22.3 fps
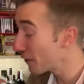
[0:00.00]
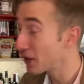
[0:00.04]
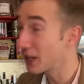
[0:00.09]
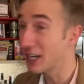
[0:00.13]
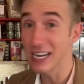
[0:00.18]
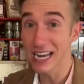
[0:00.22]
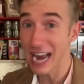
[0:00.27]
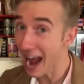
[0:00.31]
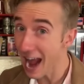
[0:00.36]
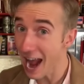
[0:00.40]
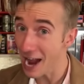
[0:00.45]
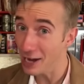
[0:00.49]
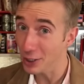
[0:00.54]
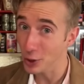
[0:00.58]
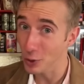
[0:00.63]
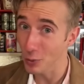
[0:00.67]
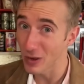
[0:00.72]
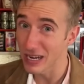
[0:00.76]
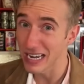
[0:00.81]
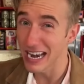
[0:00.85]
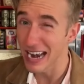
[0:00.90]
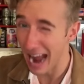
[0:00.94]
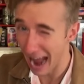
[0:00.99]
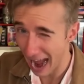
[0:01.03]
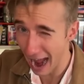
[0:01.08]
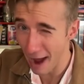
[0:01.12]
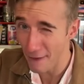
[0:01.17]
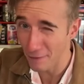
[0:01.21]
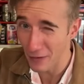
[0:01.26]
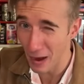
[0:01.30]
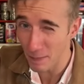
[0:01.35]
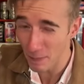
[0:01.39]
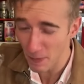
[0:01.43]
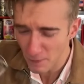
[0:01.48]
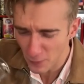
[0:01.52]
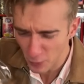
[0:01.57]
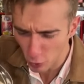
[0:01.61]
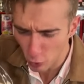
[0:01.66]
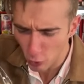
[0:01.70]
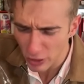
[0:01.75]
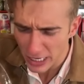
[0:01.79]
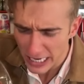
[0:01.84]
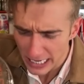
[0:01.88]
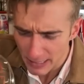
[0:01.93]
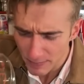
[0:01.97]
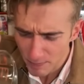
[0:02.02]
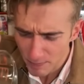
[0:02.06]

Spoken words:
ganache, we need a 1/2 cup of cream